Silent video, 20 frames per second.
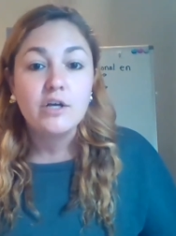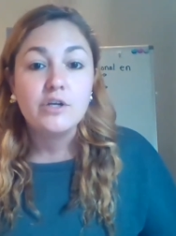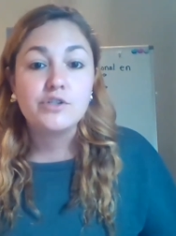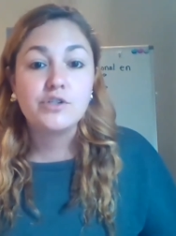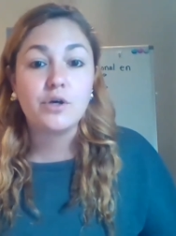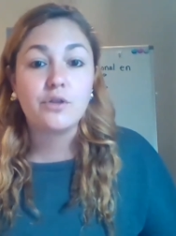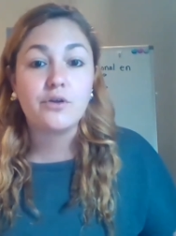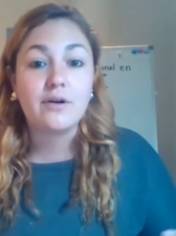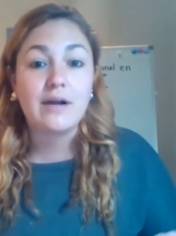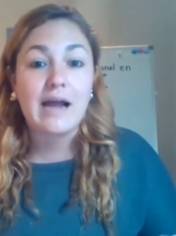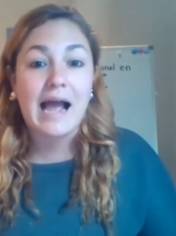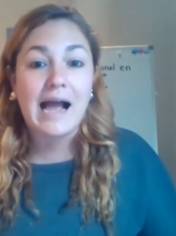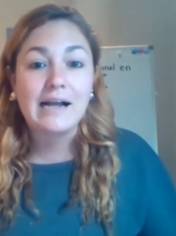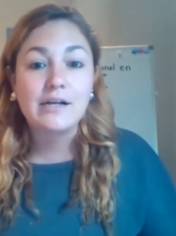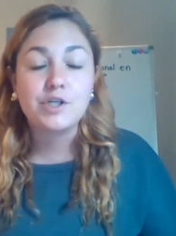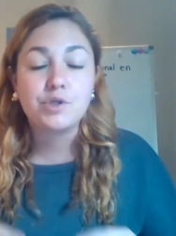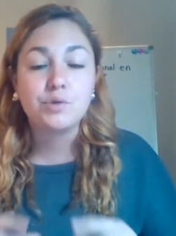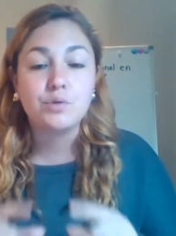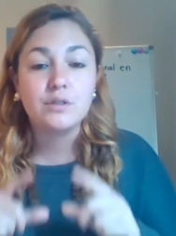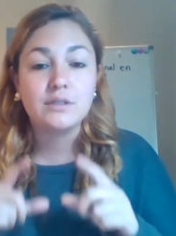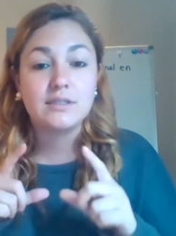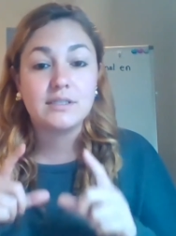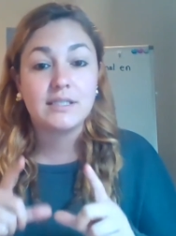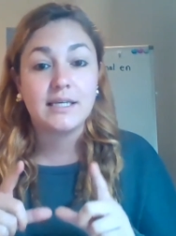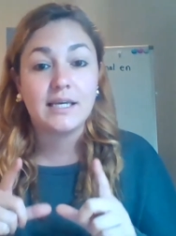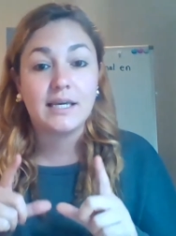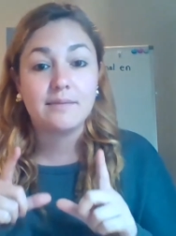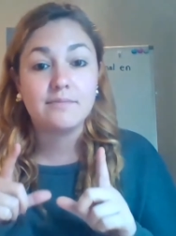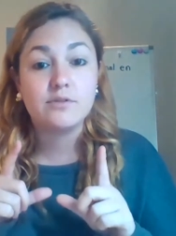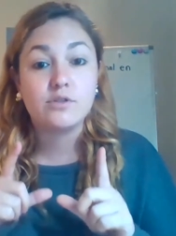So their actual
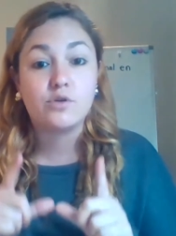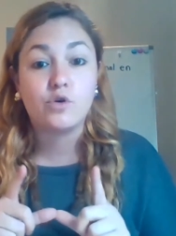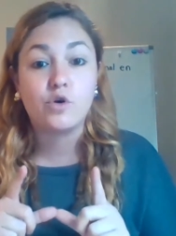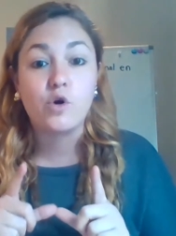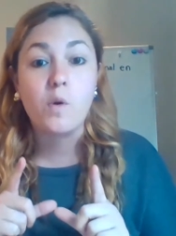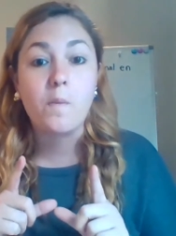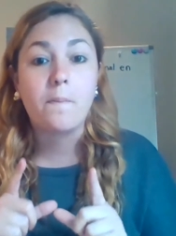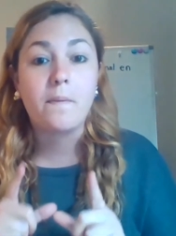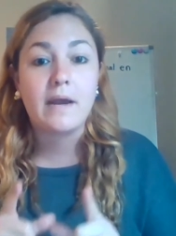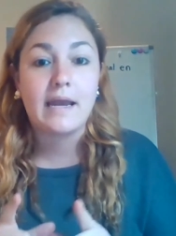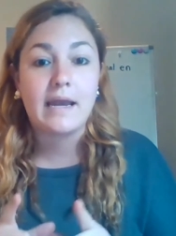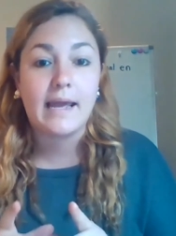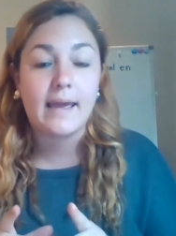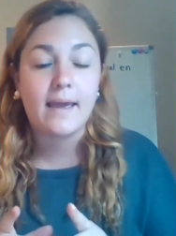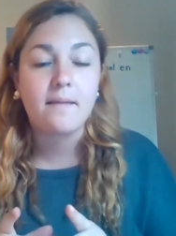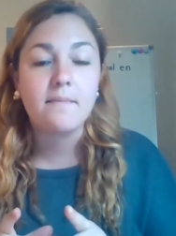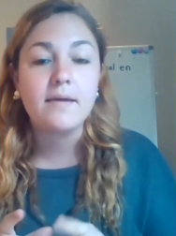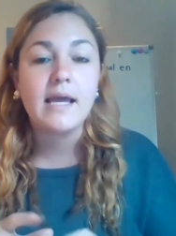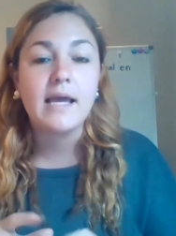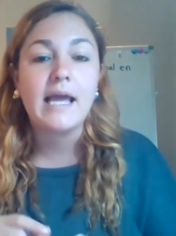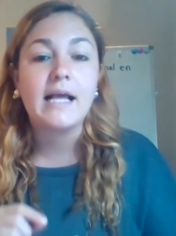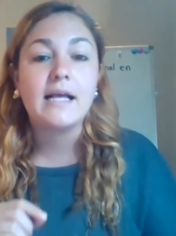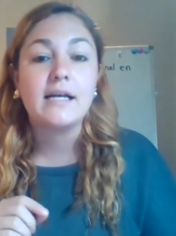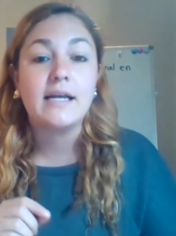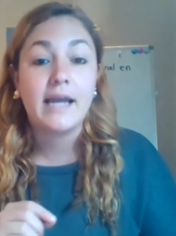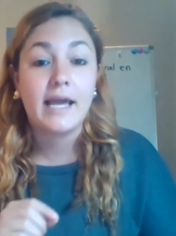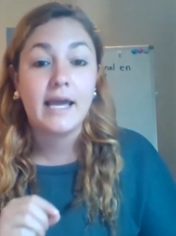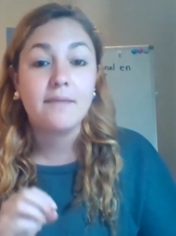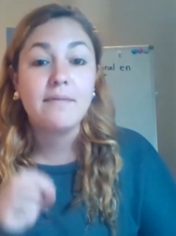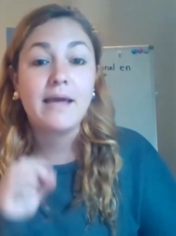Teams group name
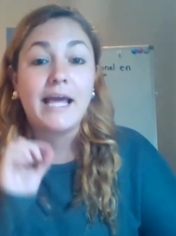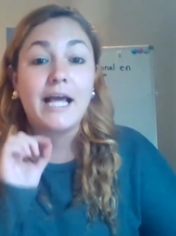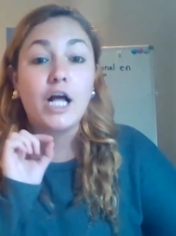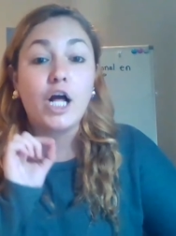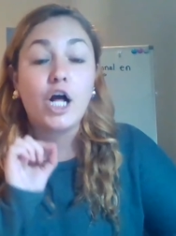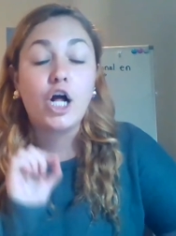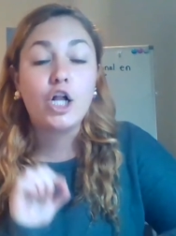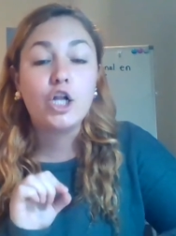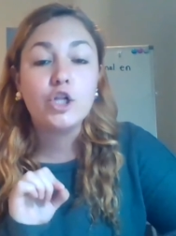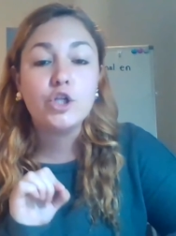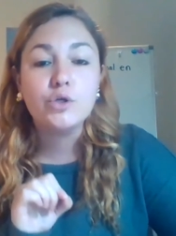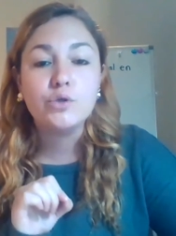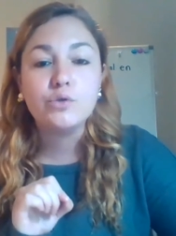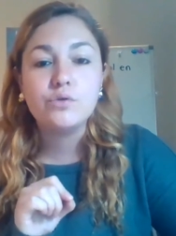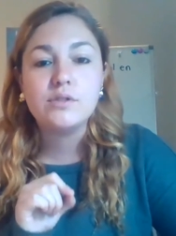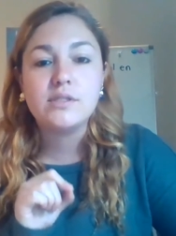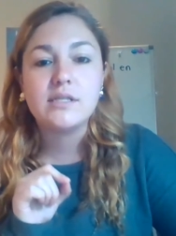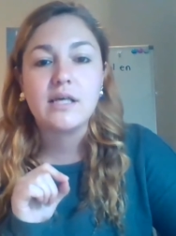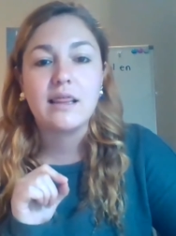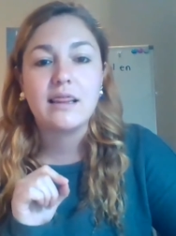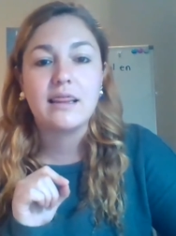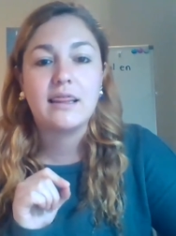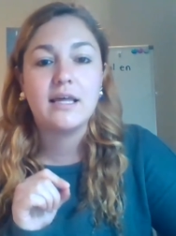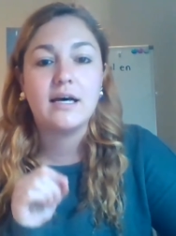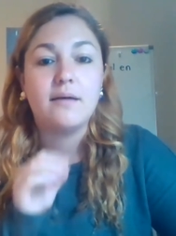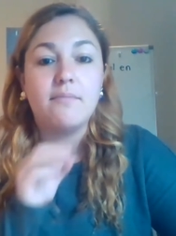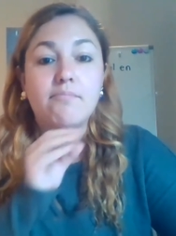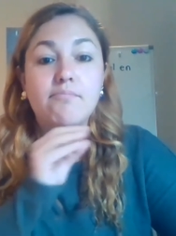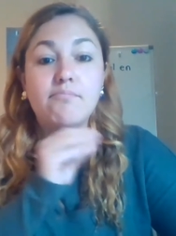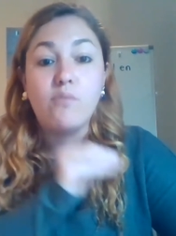includes
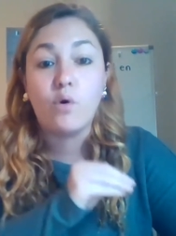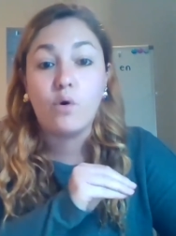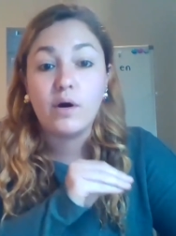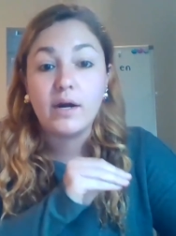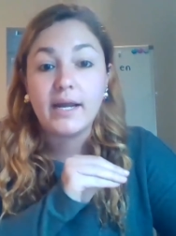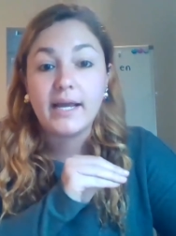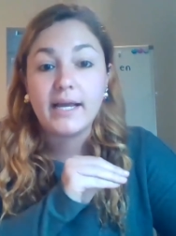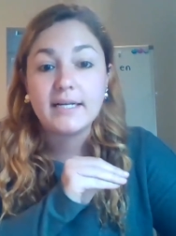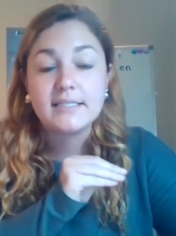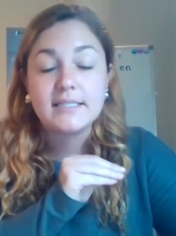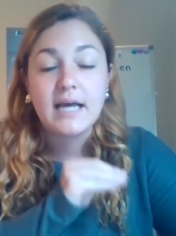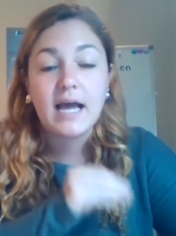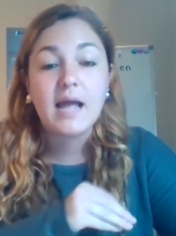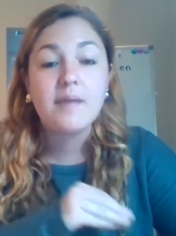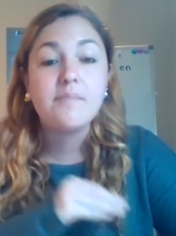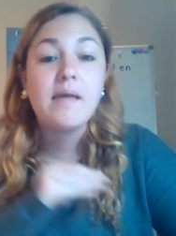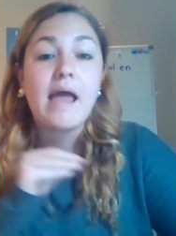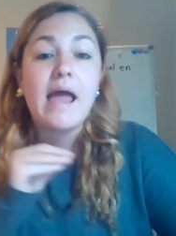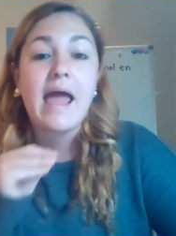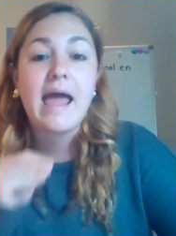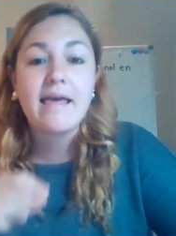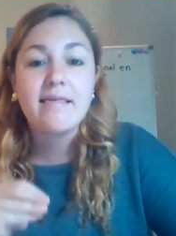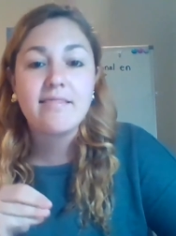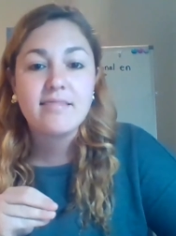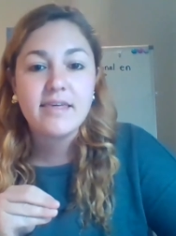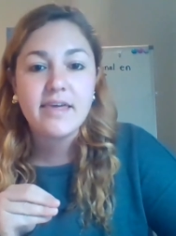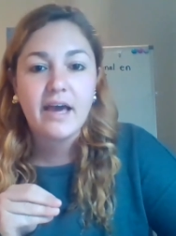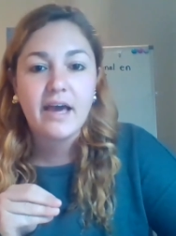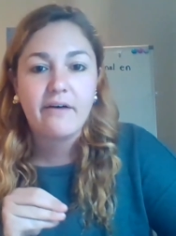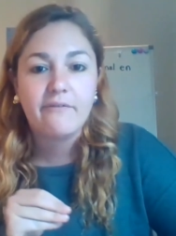the morning time and
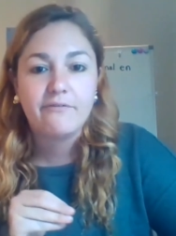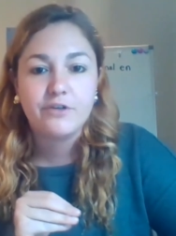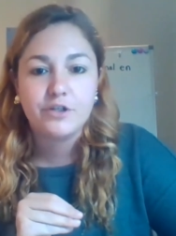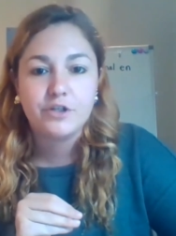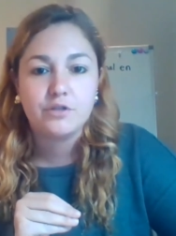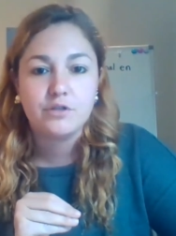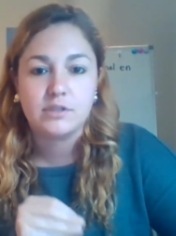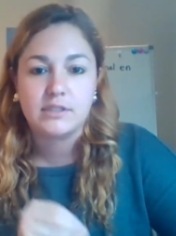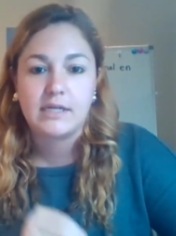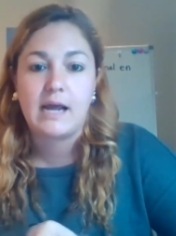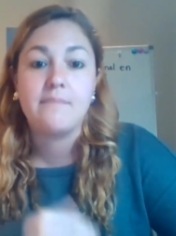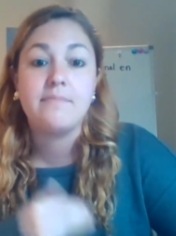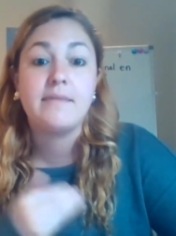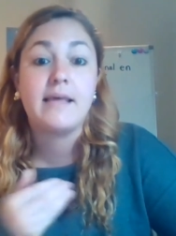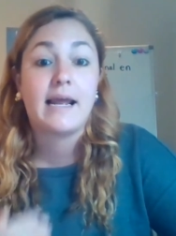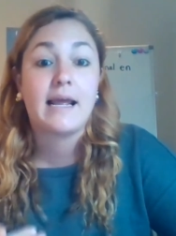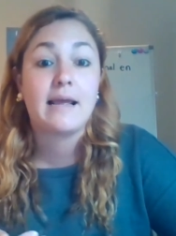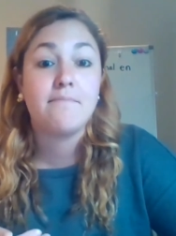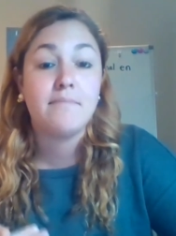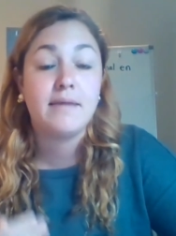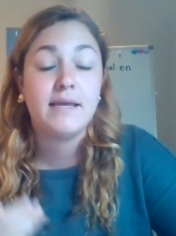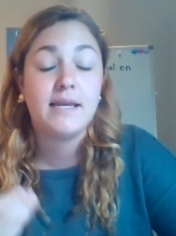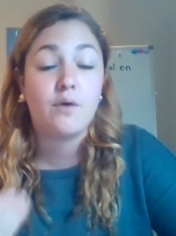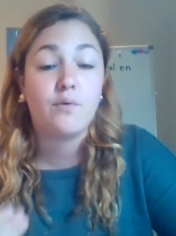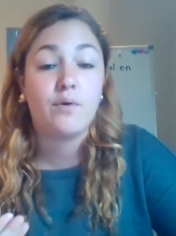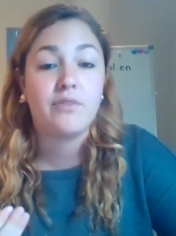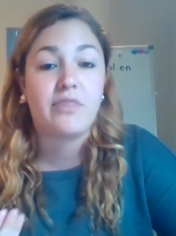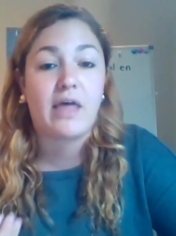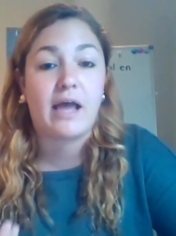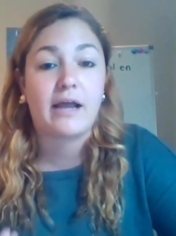the afternoon time that I am meeting
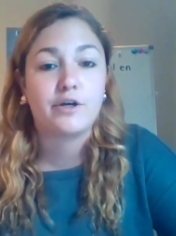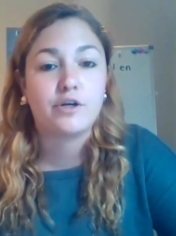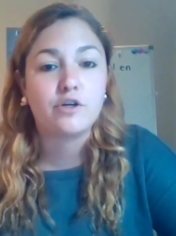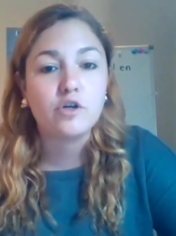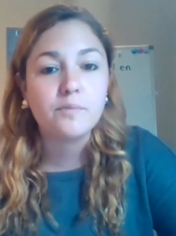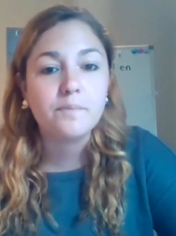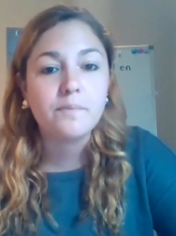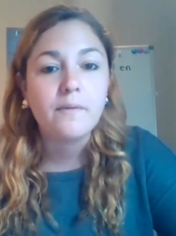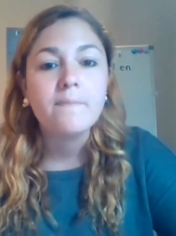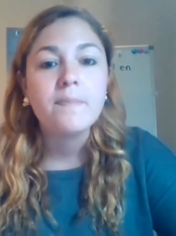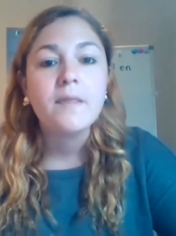with that group,